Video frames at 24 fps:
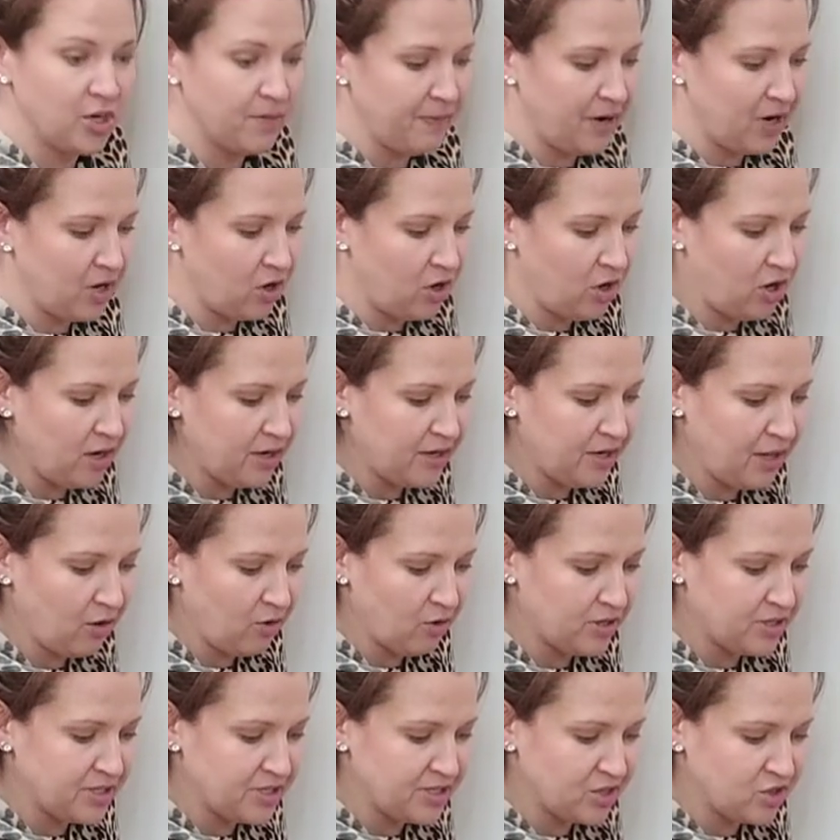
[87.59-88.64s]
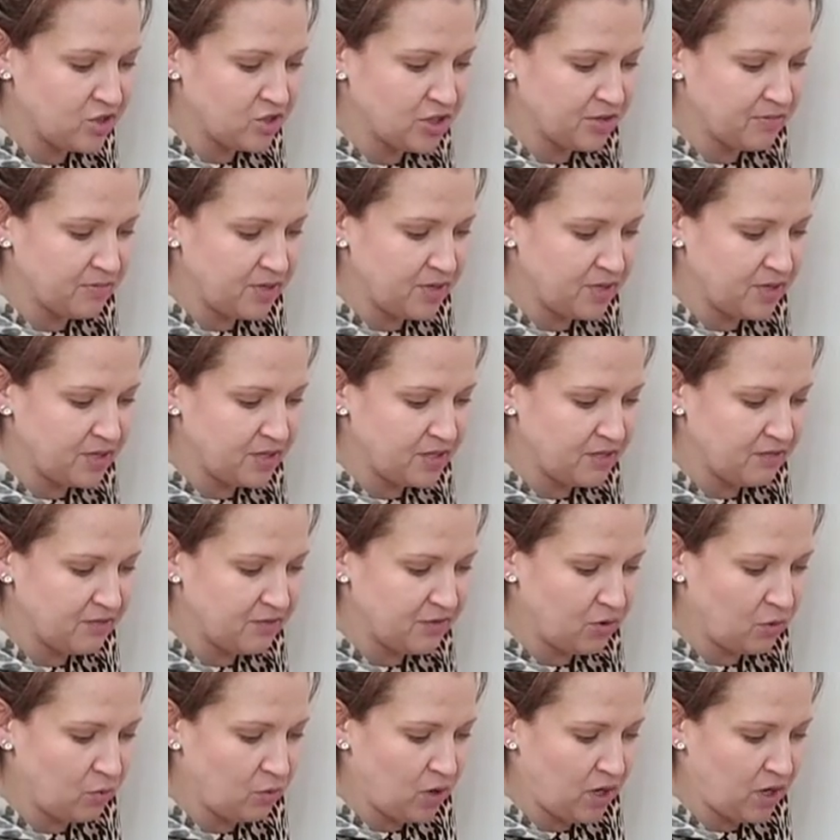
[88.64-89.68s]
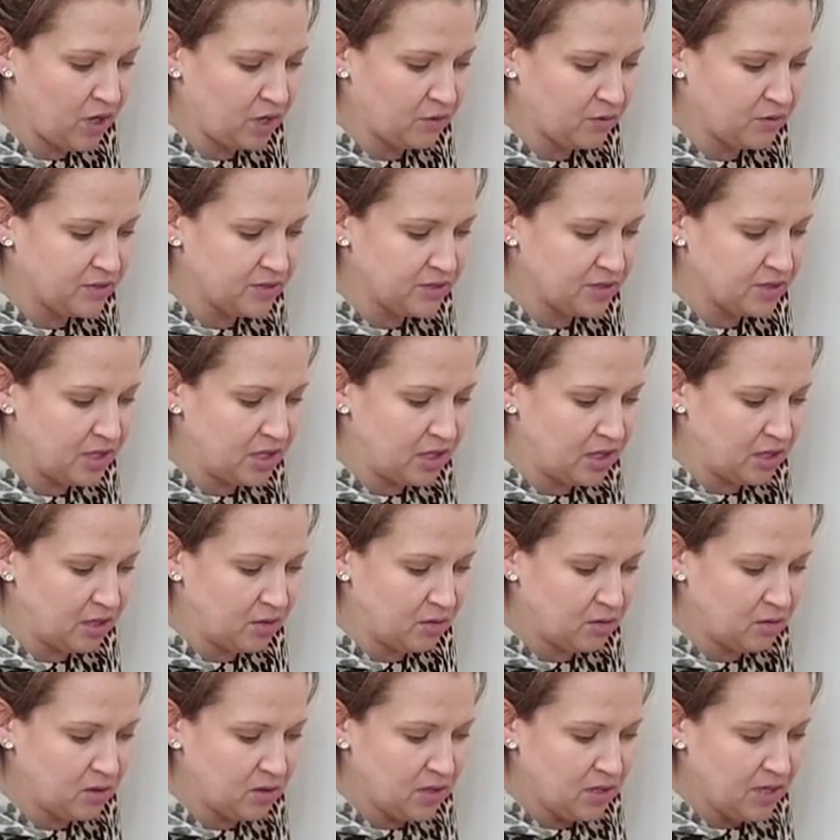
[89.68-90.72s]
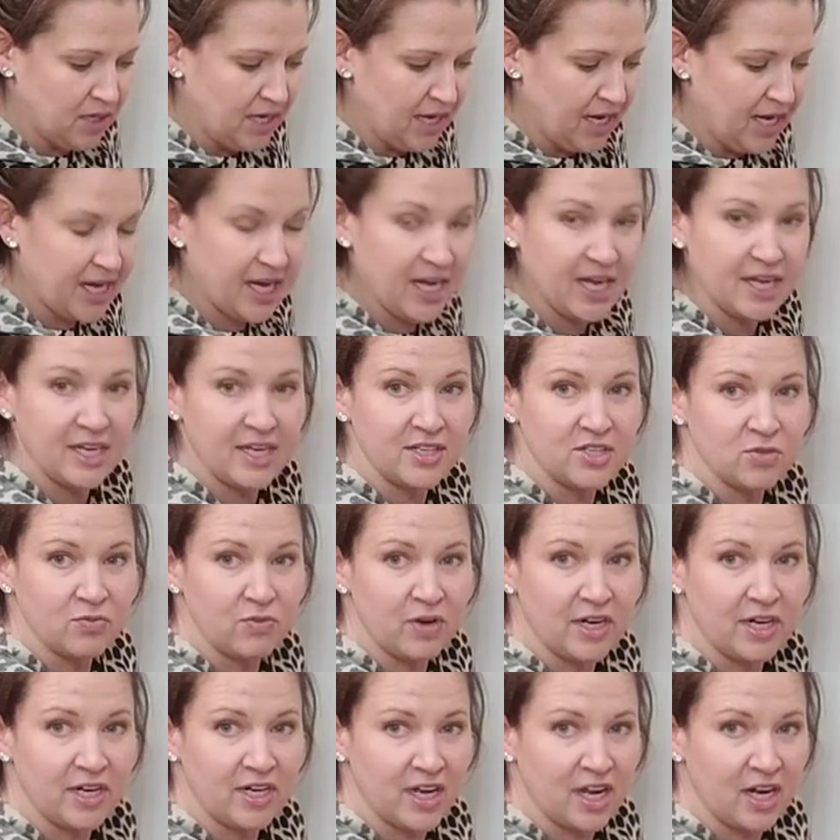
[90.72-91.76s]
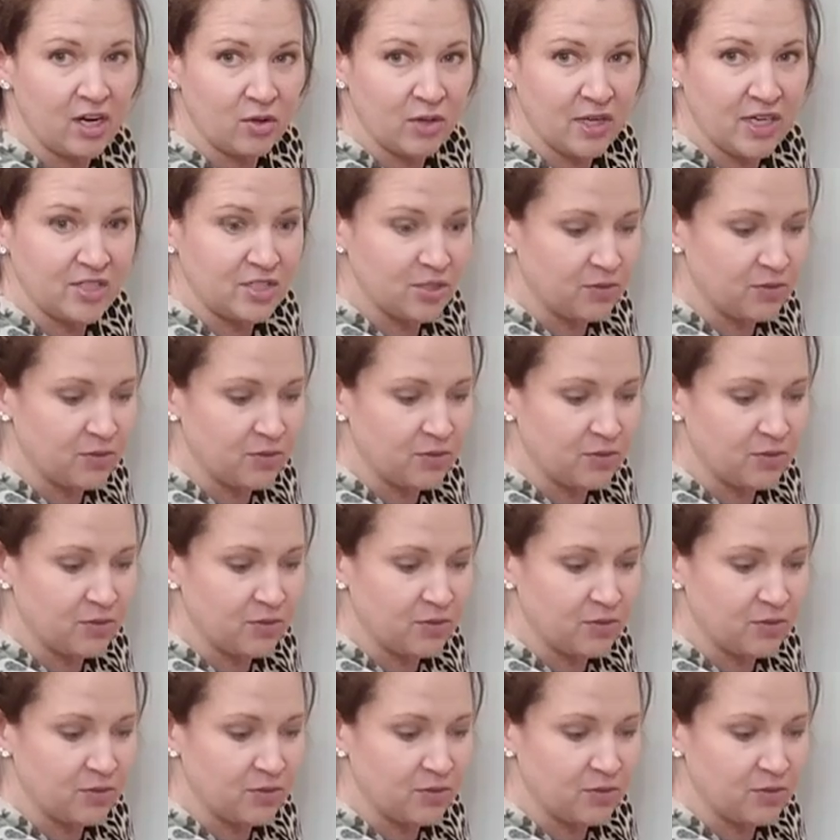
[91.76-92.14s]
turn it back on, that would essentially be as if the water was low and it's a red indicator light.